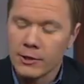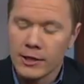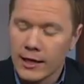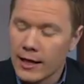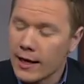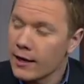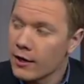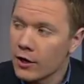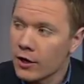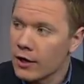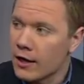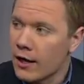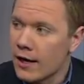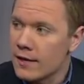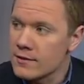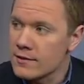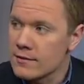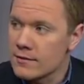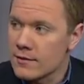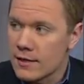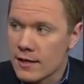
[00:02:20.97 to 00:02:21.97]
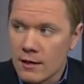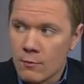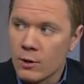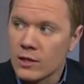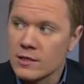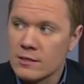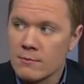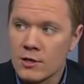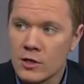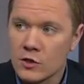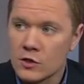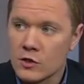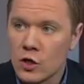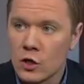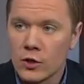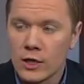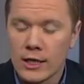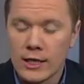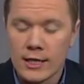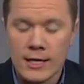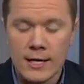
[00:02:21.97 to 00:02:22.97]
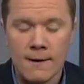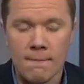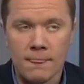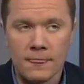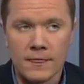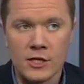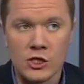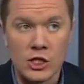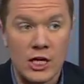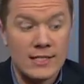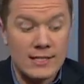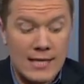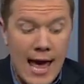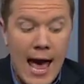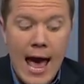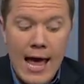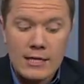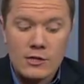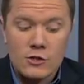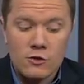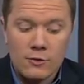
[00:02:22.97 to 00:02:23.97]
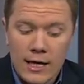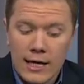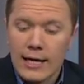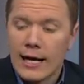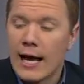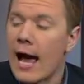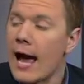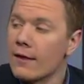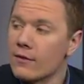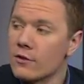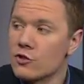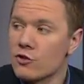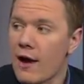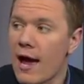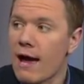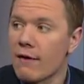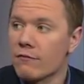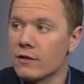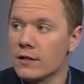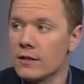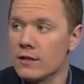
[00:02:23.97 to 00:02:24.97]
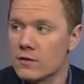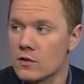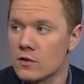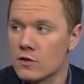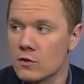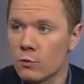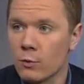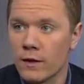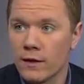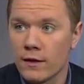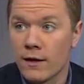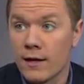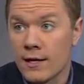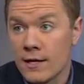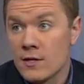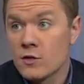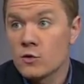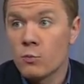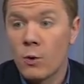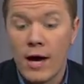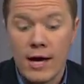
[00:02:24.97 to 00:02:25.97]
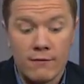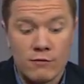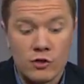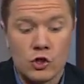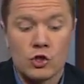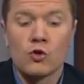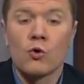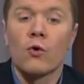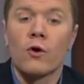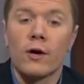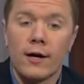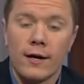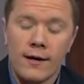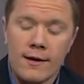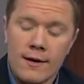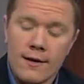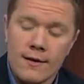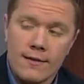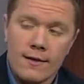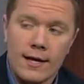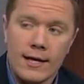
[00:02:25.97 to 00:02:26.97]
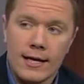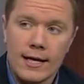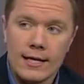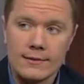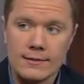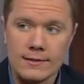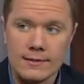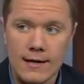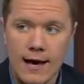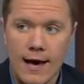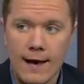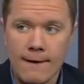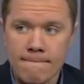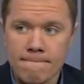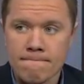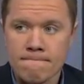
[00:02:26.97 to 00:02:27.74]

able to get Kirk Cousins and he went to Minnesota. The Jets had to get a guy in the draft, and this is a, his way of assuring that he gets his guy.